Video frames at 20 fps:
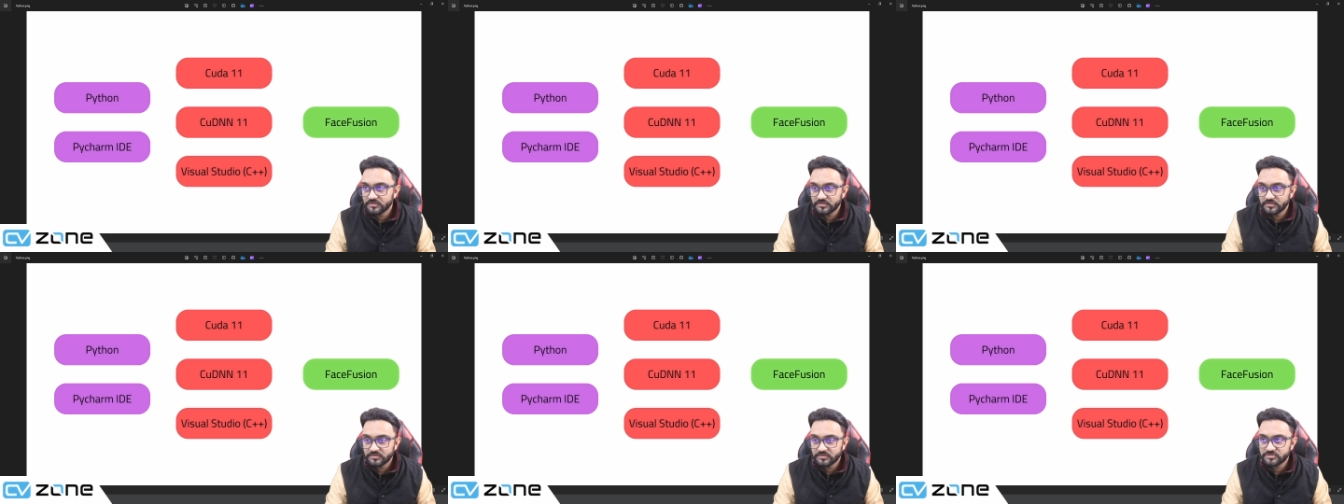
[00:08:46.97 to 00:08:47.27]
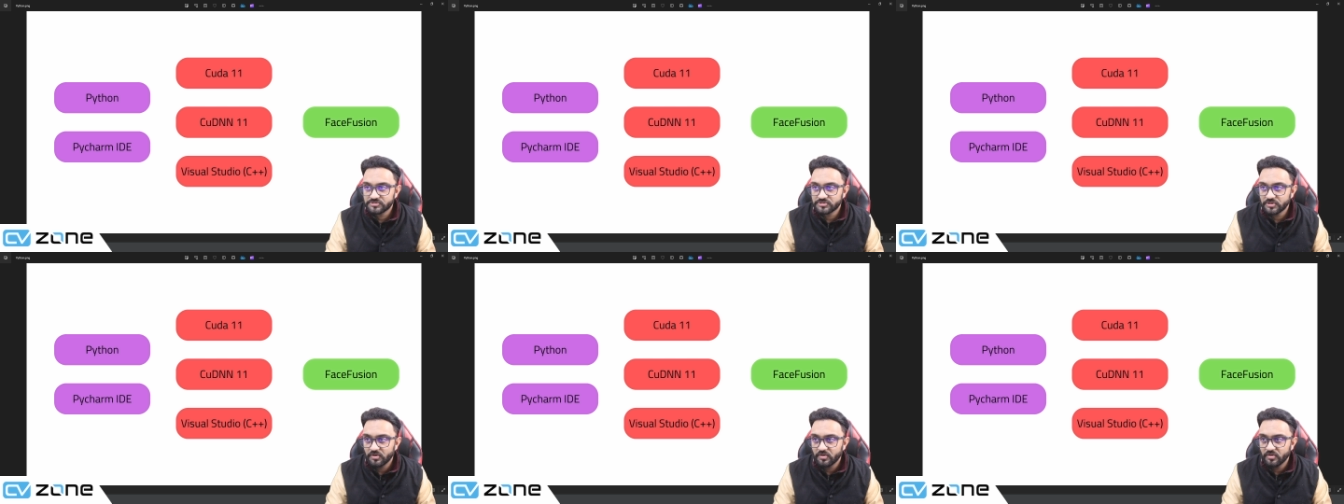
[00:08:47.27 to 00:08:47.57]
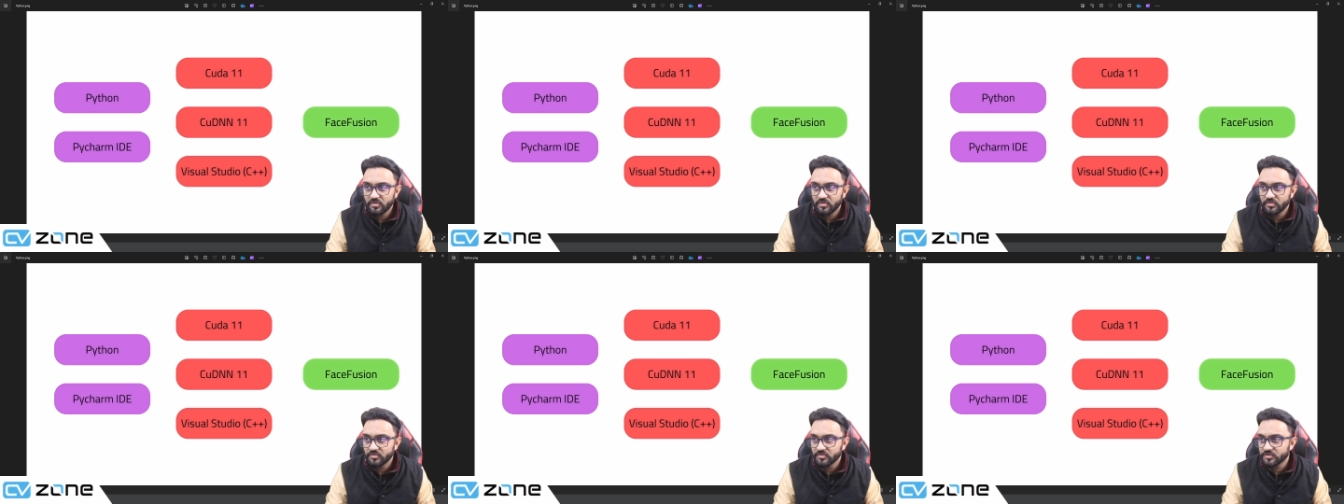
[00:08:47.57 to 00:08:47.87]

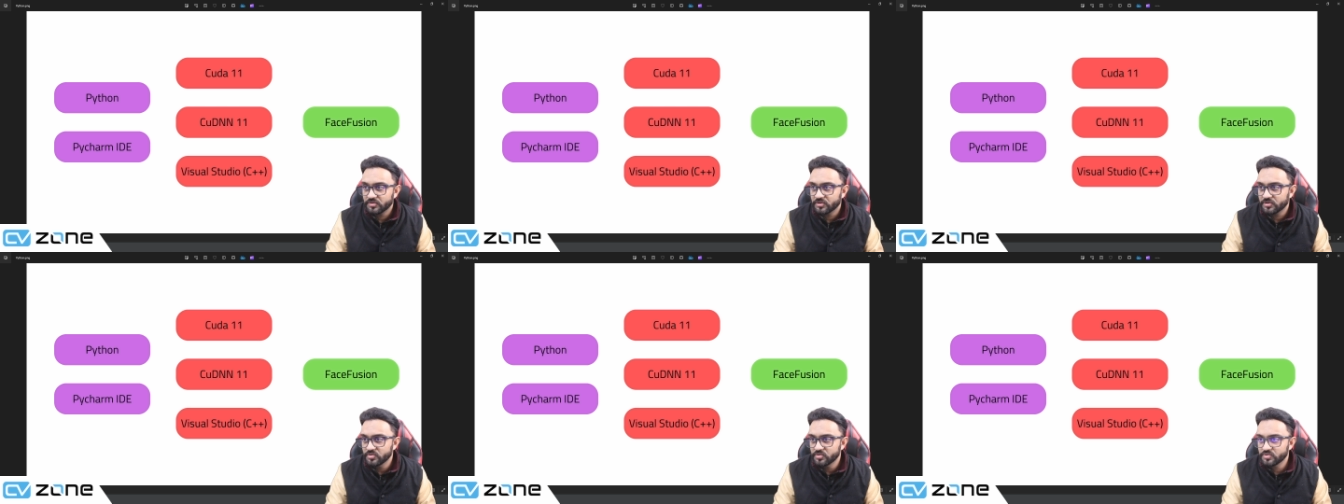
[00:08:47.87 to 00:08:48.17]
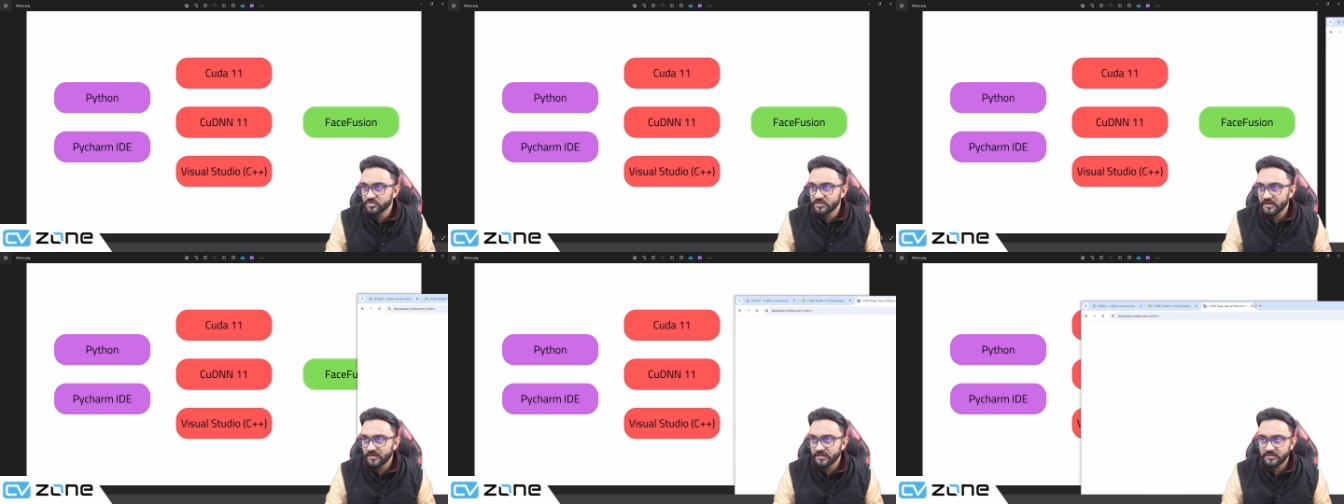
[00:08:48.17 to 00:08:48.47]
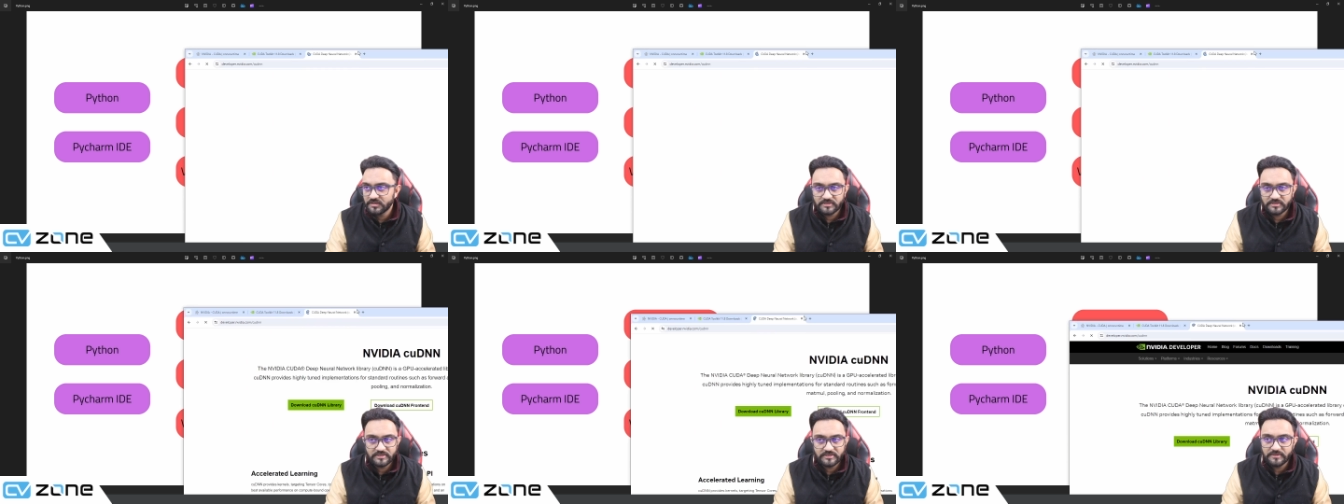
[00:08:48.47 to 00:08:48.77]
So
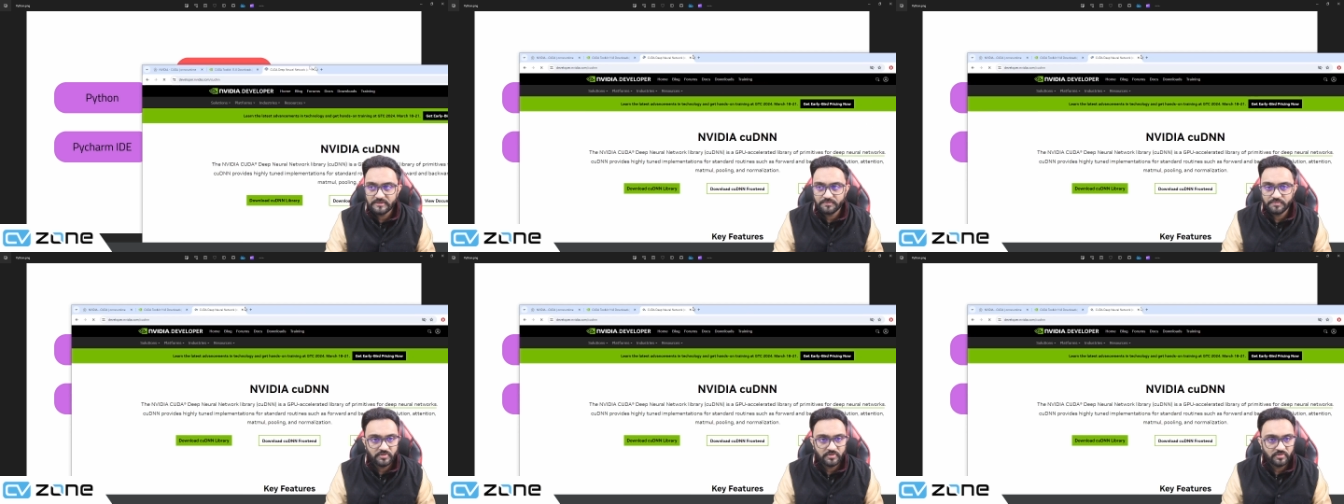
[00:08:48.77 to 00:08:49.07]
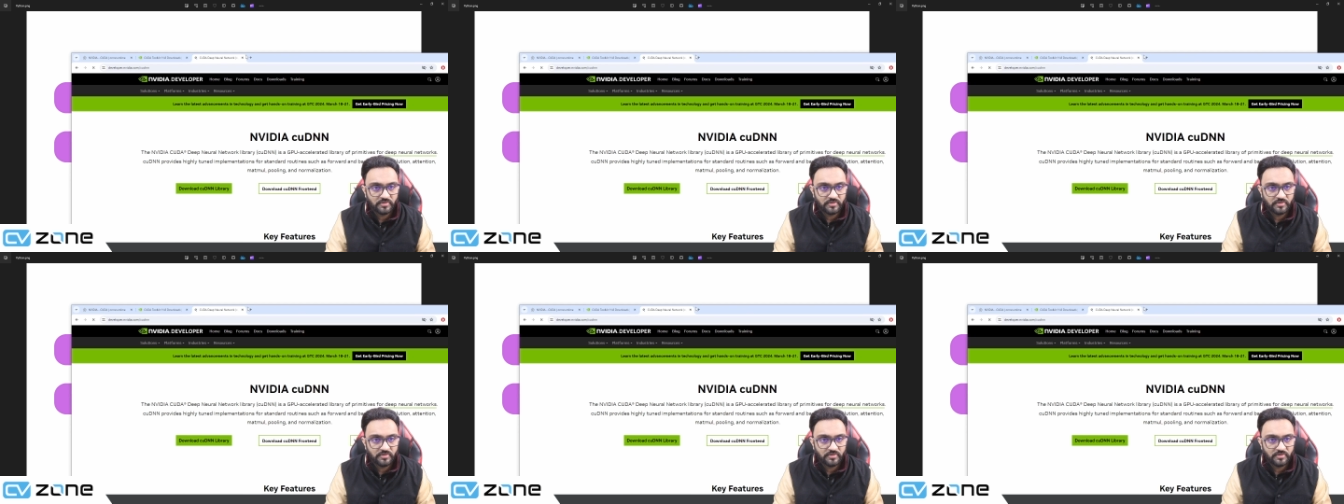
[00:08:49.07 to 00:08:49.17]
CUDA deep neural